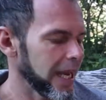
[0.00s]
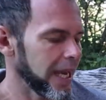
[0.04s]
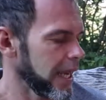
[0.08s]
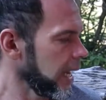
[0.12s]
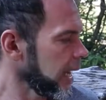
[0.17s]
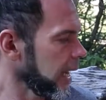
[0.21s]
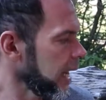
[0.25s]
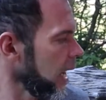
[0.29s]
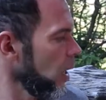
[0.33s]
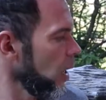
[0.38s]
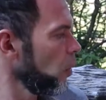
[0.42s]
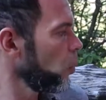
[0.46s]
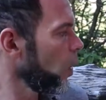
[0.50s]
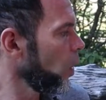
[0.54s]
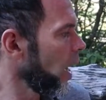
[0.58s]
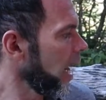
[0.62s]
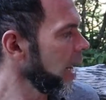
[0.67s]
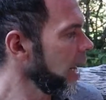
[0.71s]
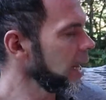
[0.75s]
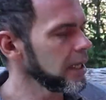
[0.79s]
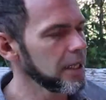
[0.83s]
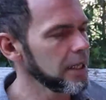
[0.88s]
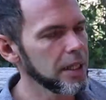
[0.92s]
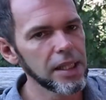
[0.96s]
Again,
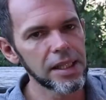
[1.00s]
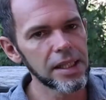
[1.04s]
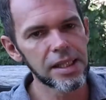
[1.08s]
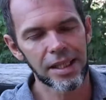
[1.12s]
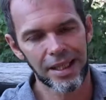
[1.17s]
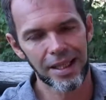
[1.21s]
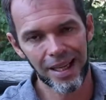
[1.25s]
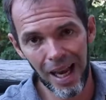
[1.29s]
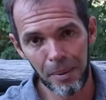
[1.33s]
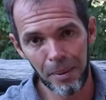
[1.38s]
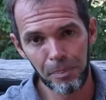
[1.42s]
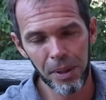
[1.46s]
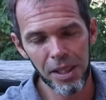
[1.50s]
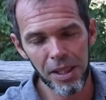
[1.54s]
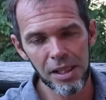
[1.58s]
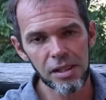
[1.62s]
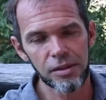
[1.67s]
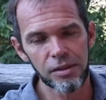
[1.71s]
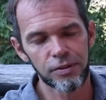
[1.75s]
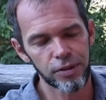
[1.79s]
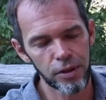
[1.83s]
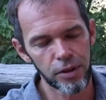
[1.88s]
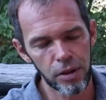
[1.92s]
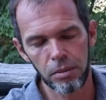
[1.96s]
why this
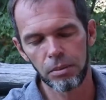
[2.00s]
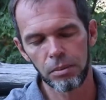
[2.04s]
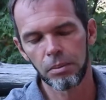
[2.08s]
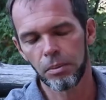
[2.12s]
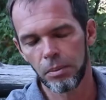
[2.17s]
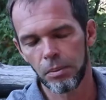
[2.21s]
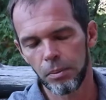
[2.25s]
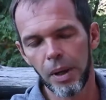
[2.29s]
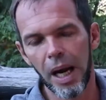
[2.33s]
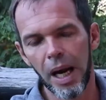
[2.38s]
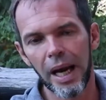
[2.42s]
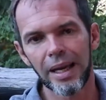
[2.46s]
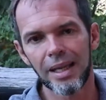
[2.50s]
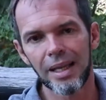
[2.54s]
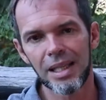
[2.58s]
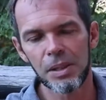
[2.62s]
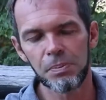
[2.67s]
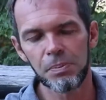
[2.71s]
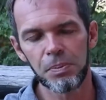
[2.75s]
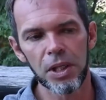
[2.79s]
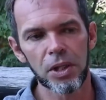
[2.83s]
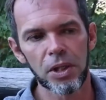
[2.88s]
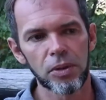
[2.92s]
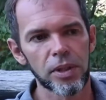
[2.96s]
happens, from my
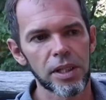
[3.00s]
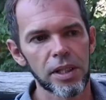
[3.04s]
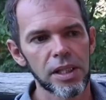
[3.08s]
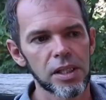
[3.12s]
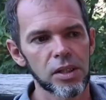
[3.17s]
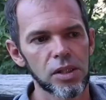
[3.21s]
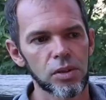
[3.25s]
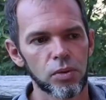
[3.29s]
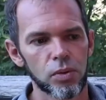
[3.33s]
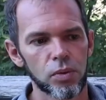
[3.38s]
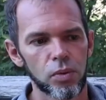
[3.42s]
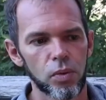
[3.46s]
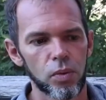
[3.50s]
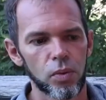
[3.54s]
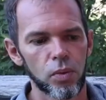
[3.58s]
experience,